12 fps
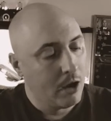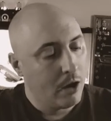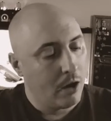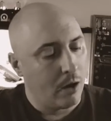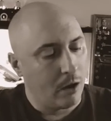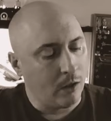
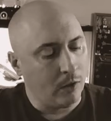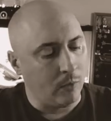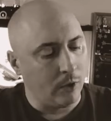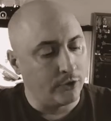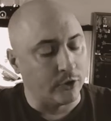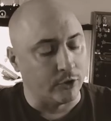All at
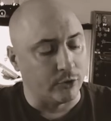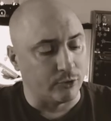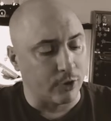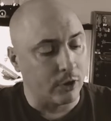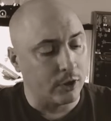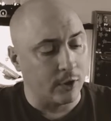once a
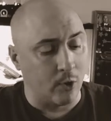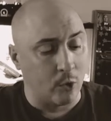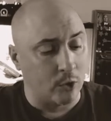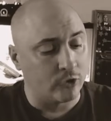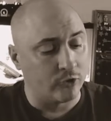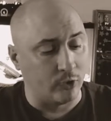drunken
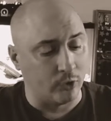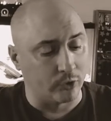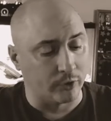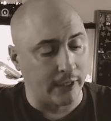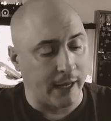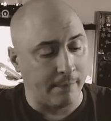horse soldier
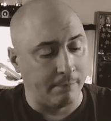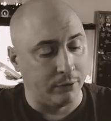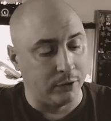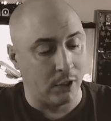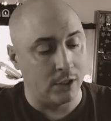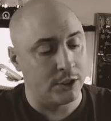came
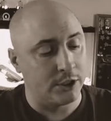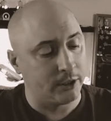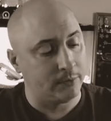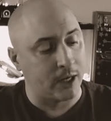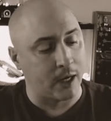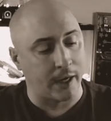plunging
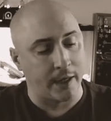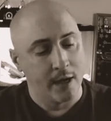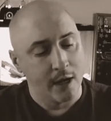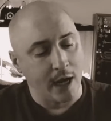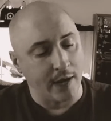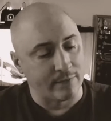by
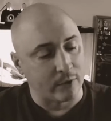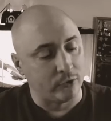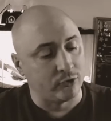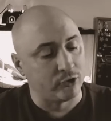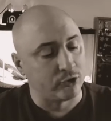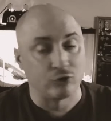and rode
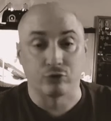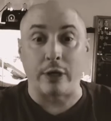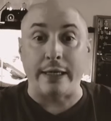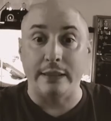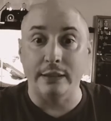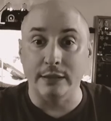
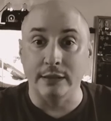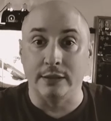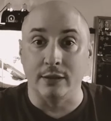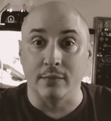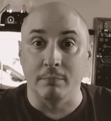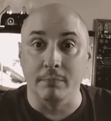straight into
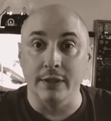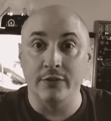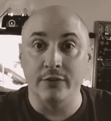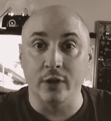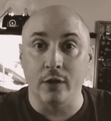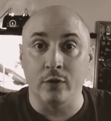the
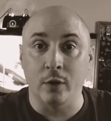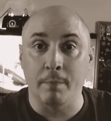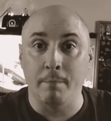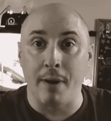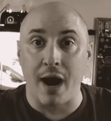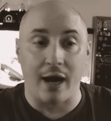midst of her
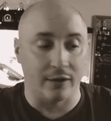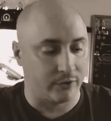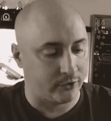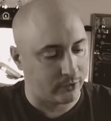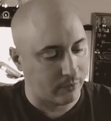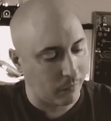pots,